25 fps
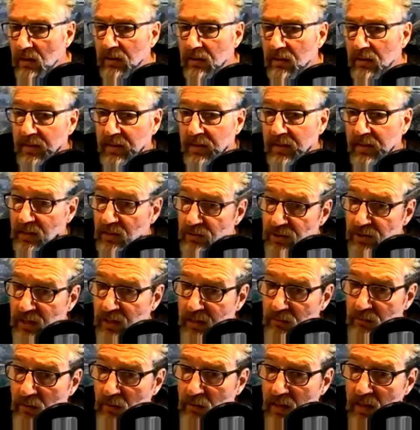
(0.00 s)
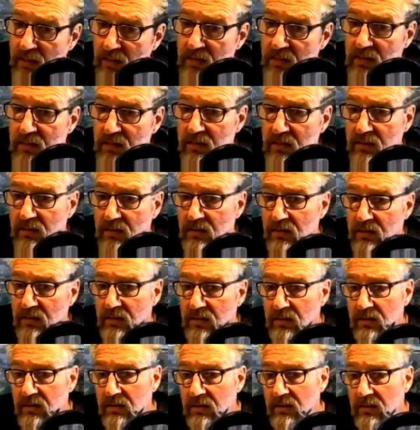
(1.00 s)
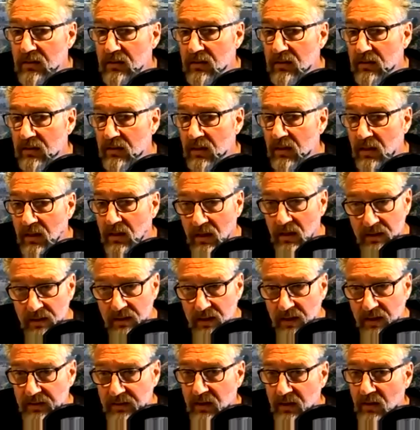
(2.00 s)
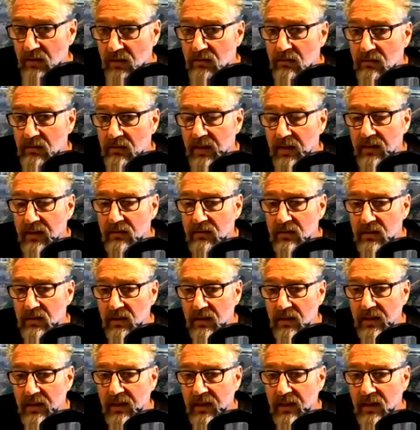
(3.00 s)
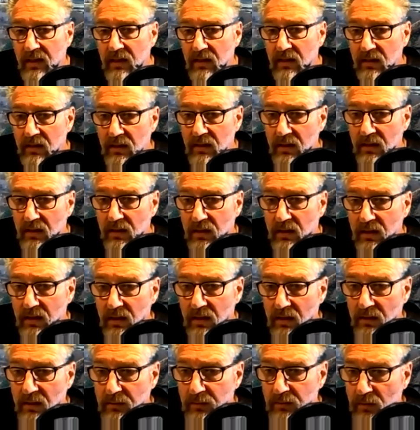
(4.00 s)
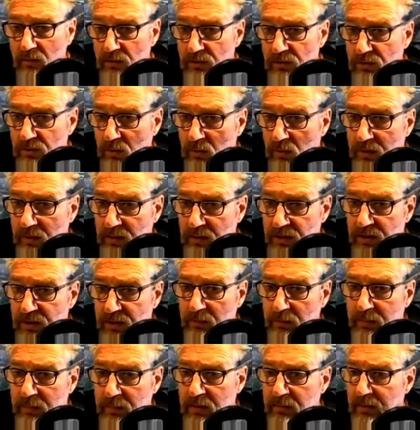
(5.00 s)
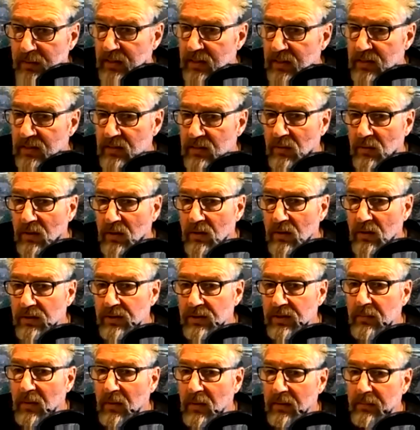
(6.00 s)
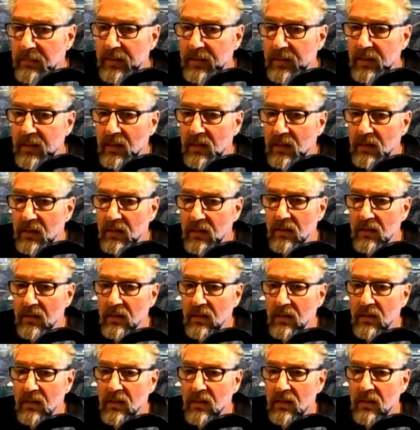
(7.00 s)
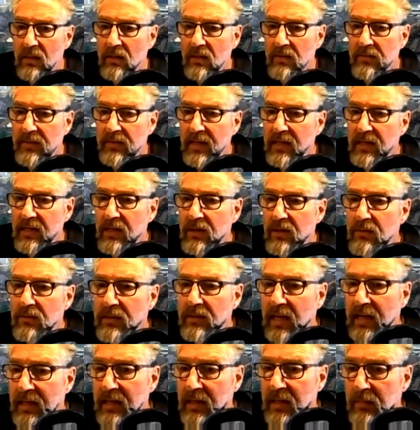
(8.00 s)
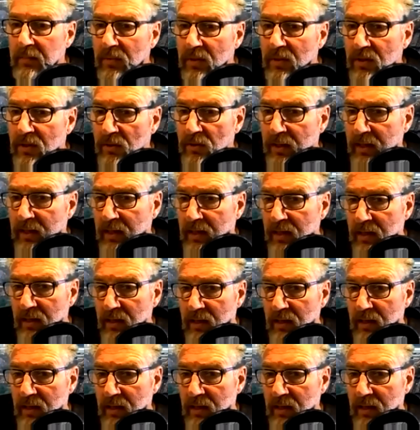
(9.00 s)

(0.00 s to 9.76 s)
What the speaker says: Thank you, Jane Russ, another local councillor here. Not sure whether she'll be speaking tomorrow. She might be. Thank you, Danny McGree.